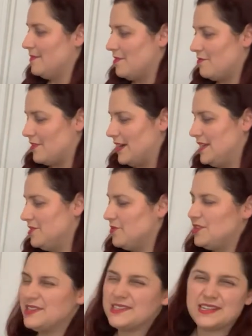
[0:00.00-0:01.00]
Right,
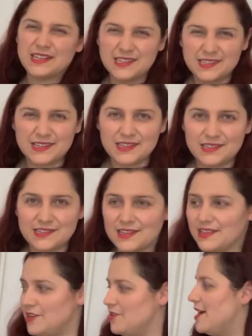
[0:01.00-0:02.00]
which is nice and easy.
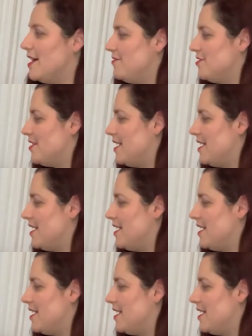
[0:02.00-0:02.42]
Then you have your